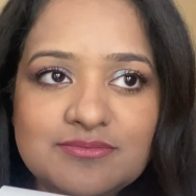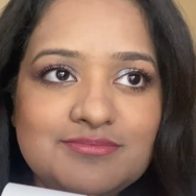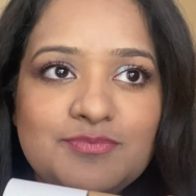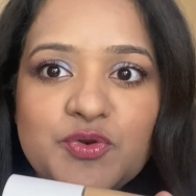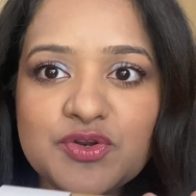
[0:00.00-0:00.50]

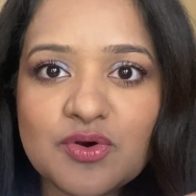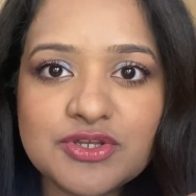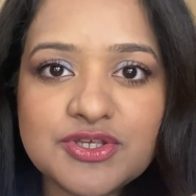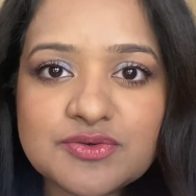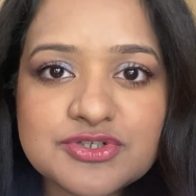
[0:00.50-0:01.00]
put it on
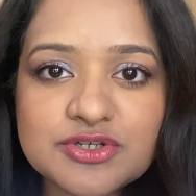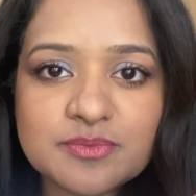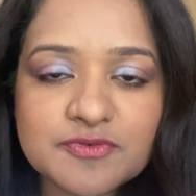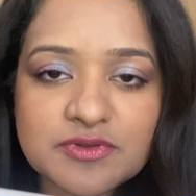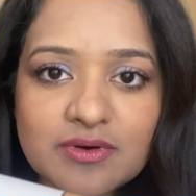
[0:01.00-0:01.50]
YouTube
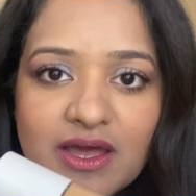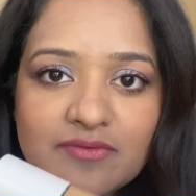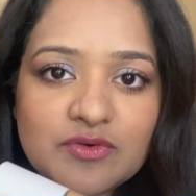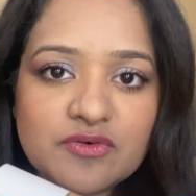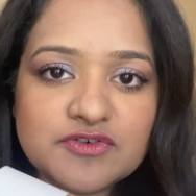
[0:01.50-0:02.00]
if you have
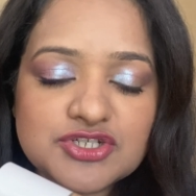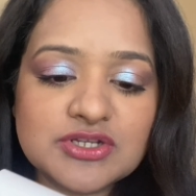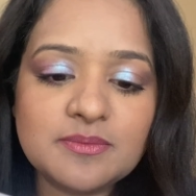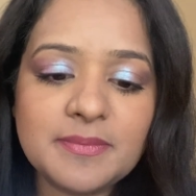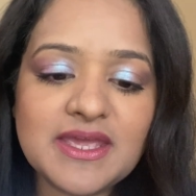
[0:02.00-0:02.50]
an
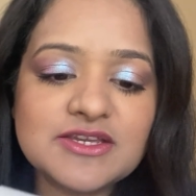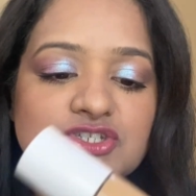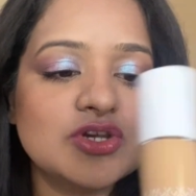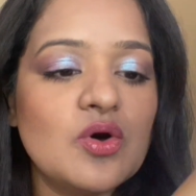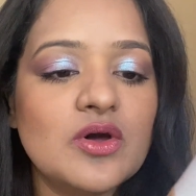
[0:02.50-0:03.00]
official page
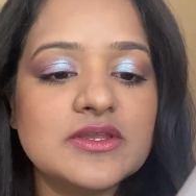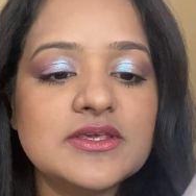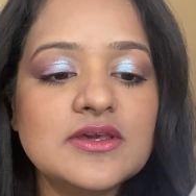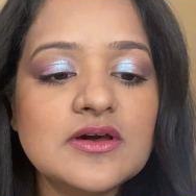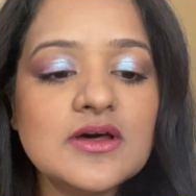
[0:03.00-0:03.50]
on
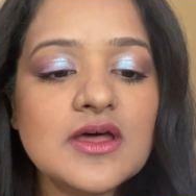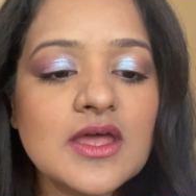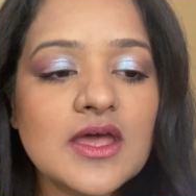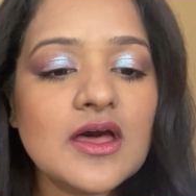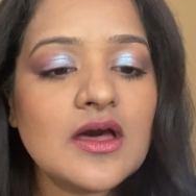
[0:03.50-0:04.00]
here,
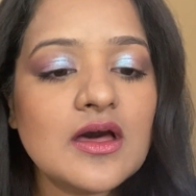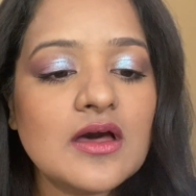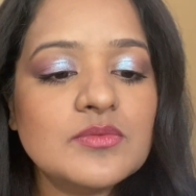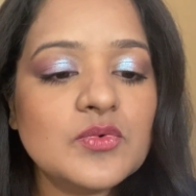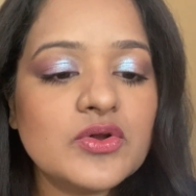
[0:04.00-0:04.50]

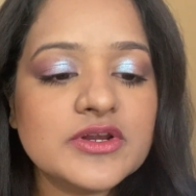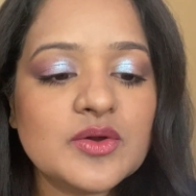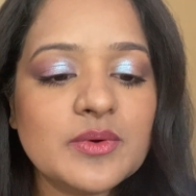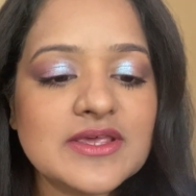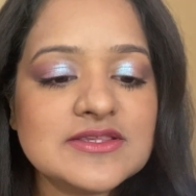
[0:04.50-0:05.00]
or
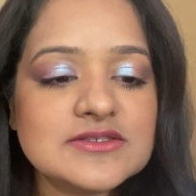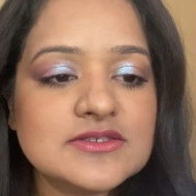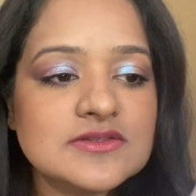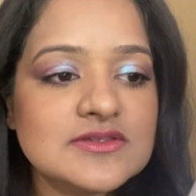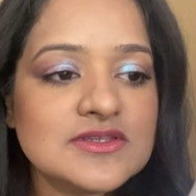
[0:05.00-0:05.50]
request
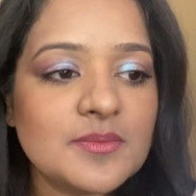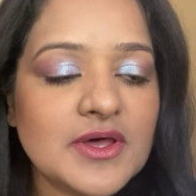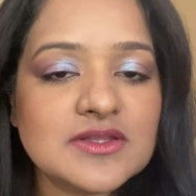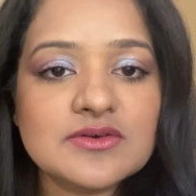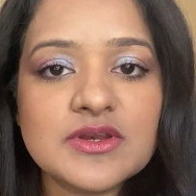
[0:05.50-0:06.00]
some
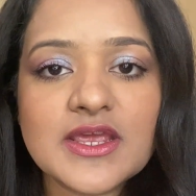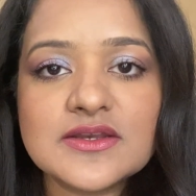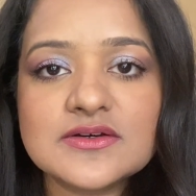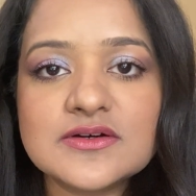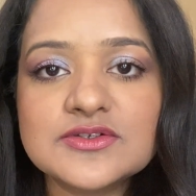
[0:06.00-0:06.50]
other
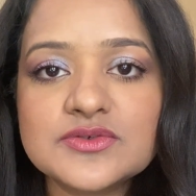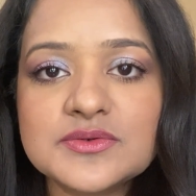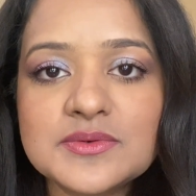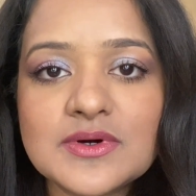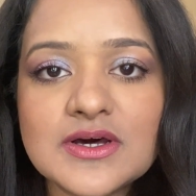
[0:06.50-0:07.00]
creator
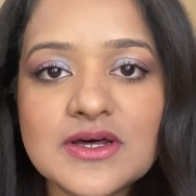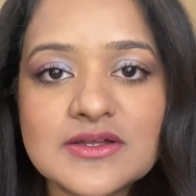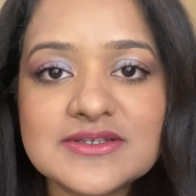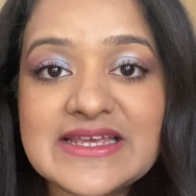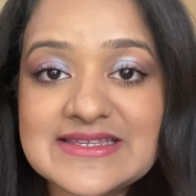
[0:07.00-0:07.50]
to
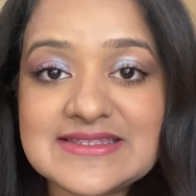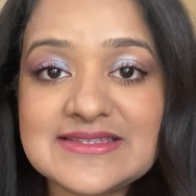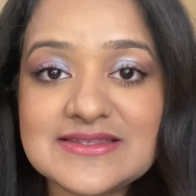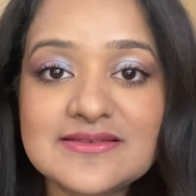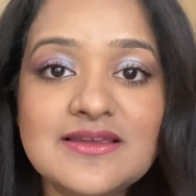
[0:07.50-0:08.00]
test
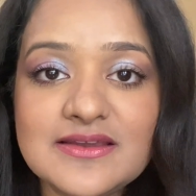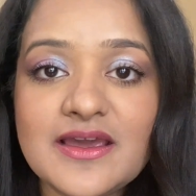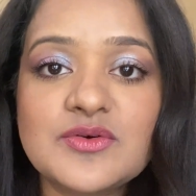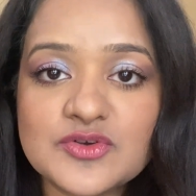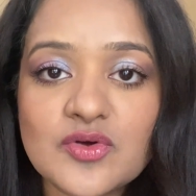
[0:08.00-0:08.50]
it
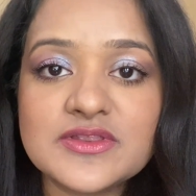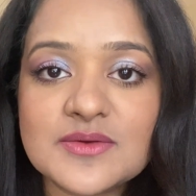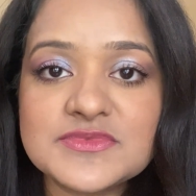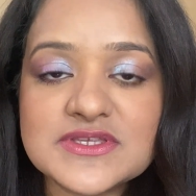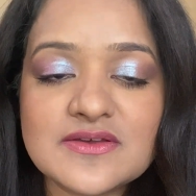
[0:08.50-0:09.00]
out on
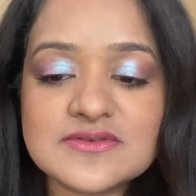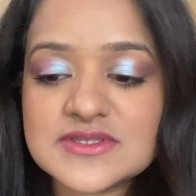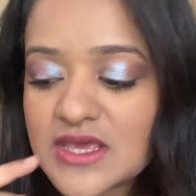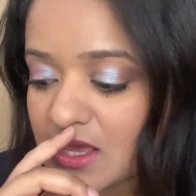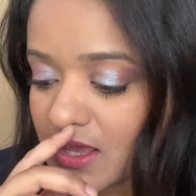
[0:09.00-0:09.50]
themselves.
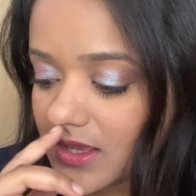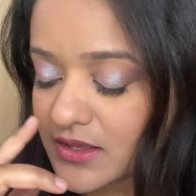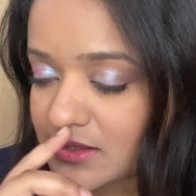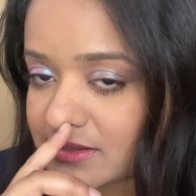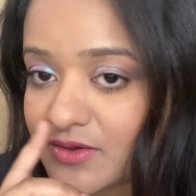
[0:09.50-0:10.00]

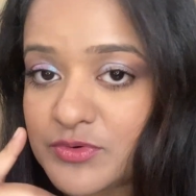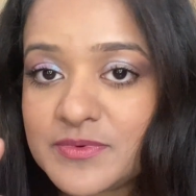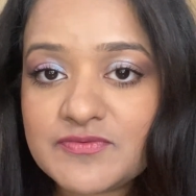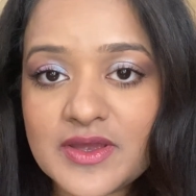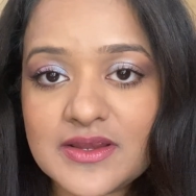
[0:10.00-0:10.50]
That would be
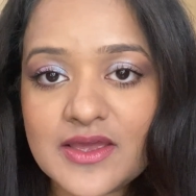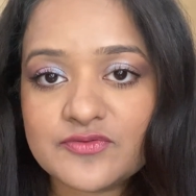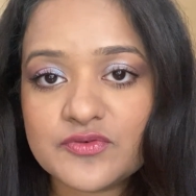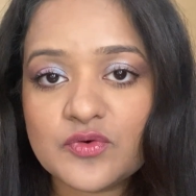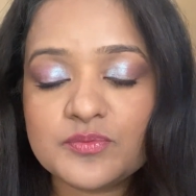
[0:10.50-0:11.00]
very
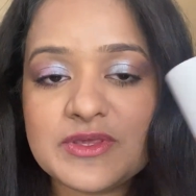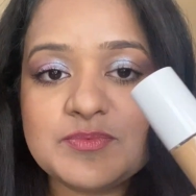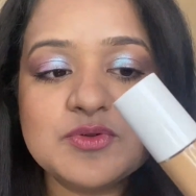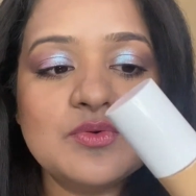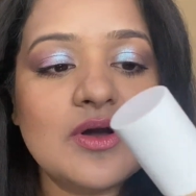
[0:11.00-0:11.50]
helpful for
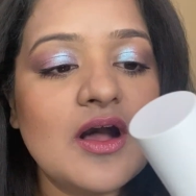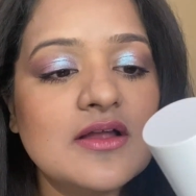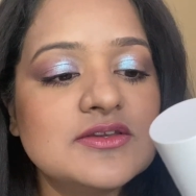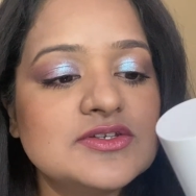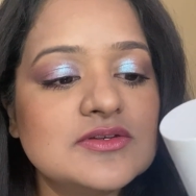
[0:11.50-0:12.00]
people who
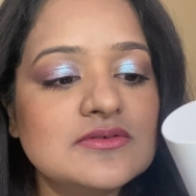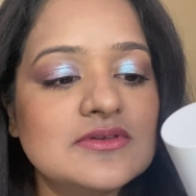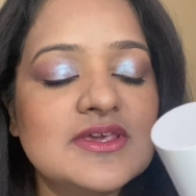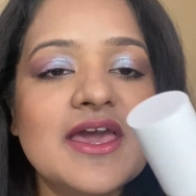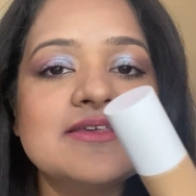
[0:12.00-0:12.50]
can't
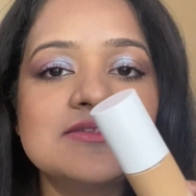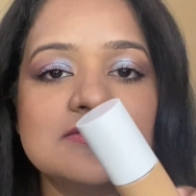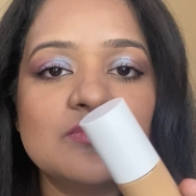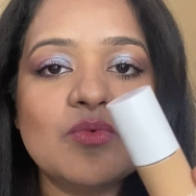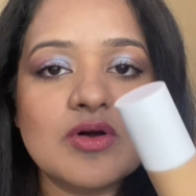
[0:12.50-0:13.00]
guess
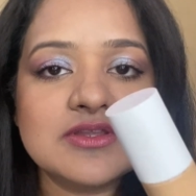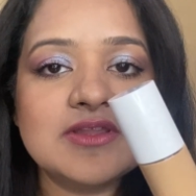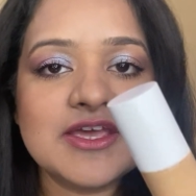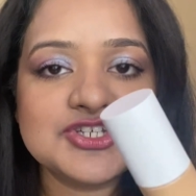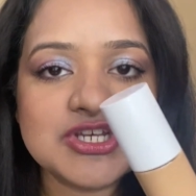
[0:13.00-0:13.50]
what
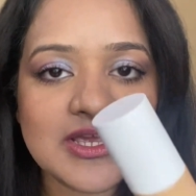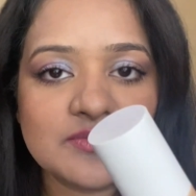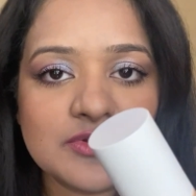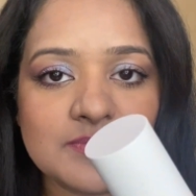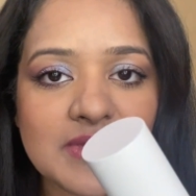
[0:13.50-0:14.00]
their shade
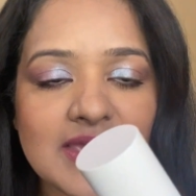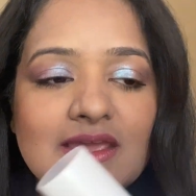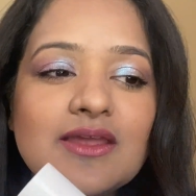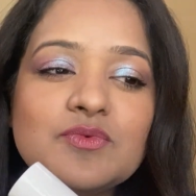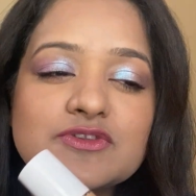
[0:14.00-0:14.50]
would be.
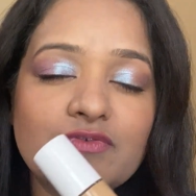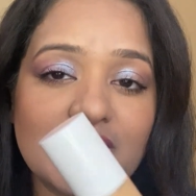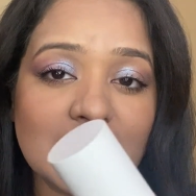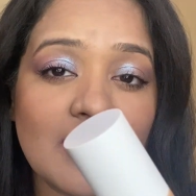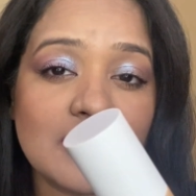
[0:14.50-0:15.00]
It was
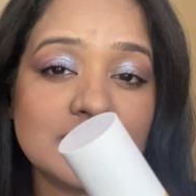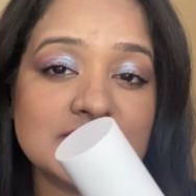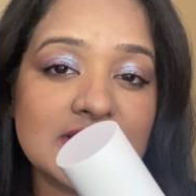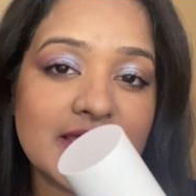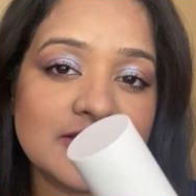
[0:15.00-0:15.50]
very hard to
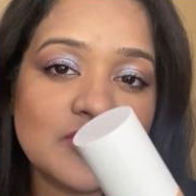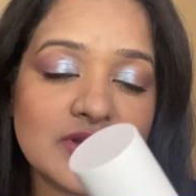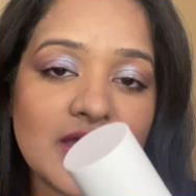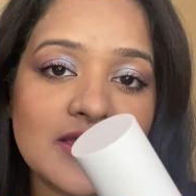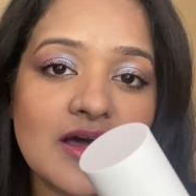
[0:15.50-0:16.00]
select on
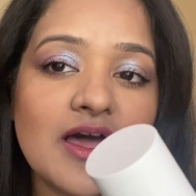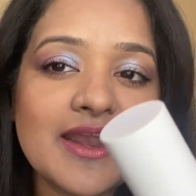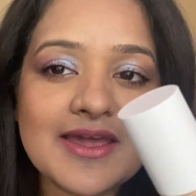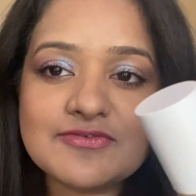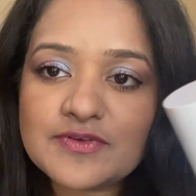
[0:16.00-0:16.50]
Nykaa, and
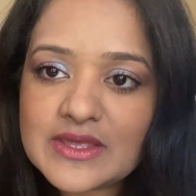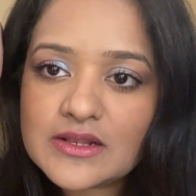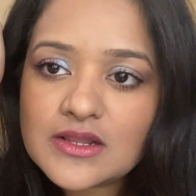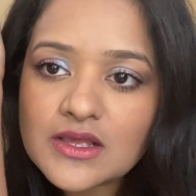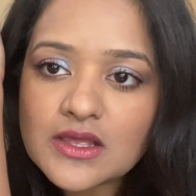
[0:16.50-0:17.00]
I feel
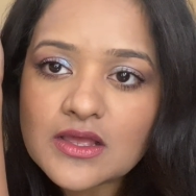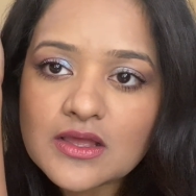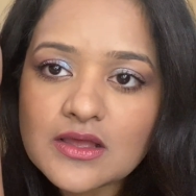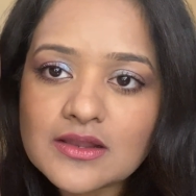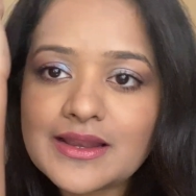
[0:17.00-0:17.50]

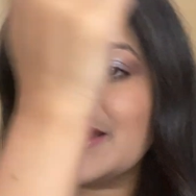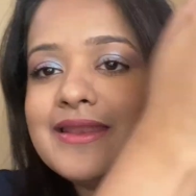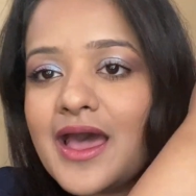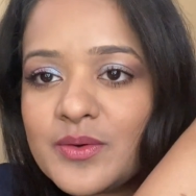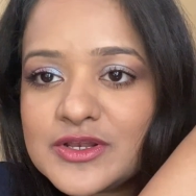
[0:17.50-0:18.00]
like
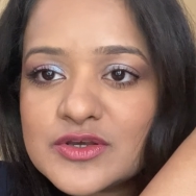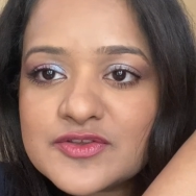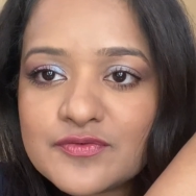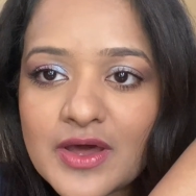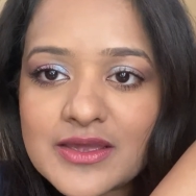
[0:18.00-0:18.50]
now it looks
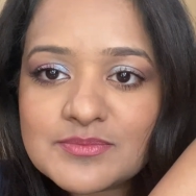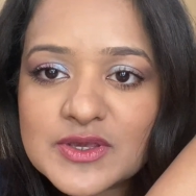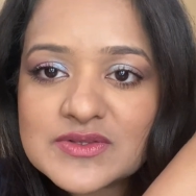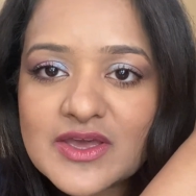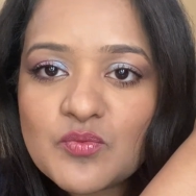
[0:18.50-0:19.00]
fine
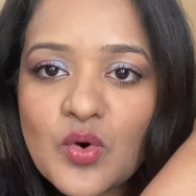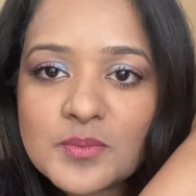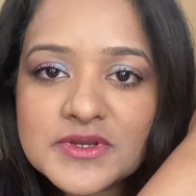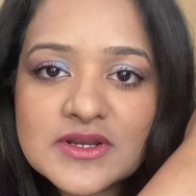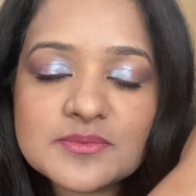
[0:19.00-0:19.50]
because I warmed
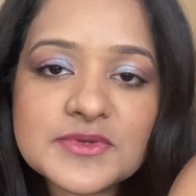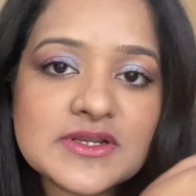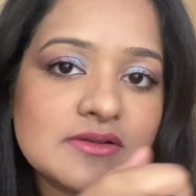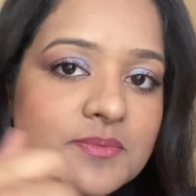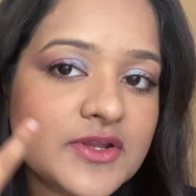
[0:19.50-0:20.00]
it up a
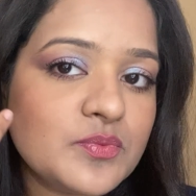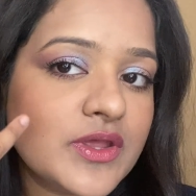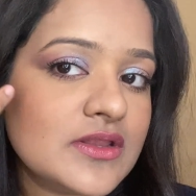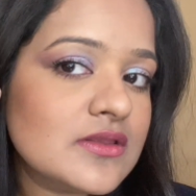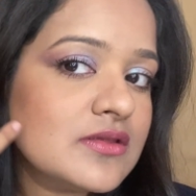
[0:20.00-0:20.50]
little bit with
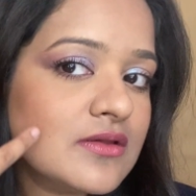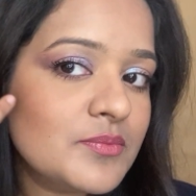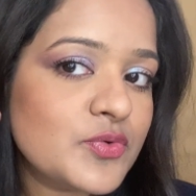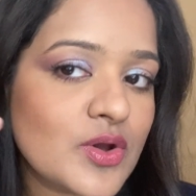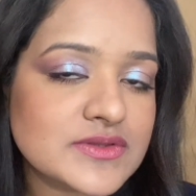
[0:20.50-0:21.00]

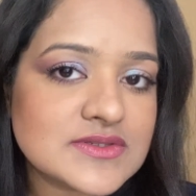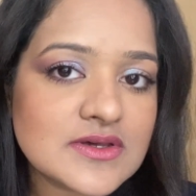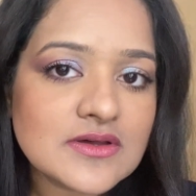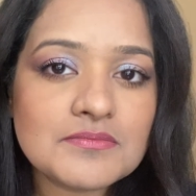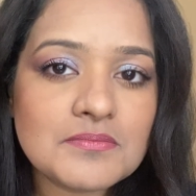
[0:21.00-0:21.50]

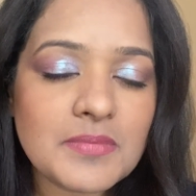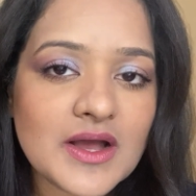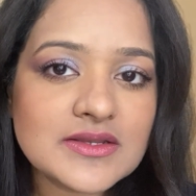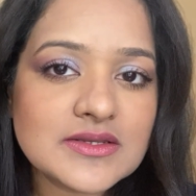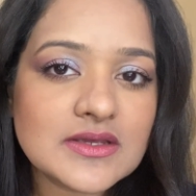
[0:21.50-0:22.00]
bronzer,
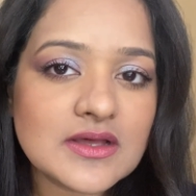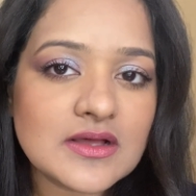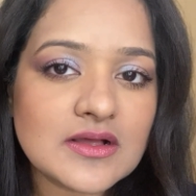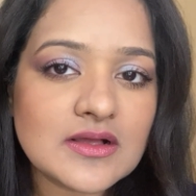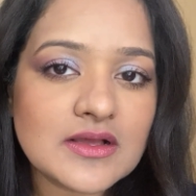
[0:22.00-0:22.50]
but
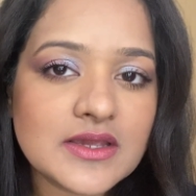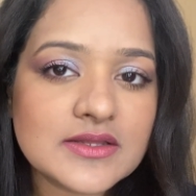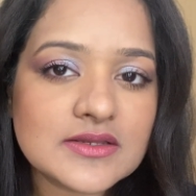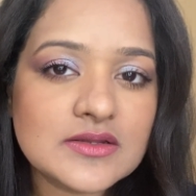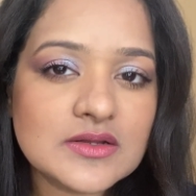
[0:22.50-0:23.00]
it
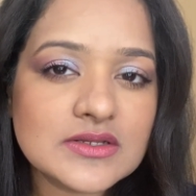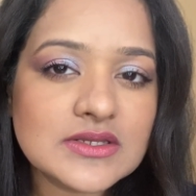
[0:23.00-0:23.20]
looked a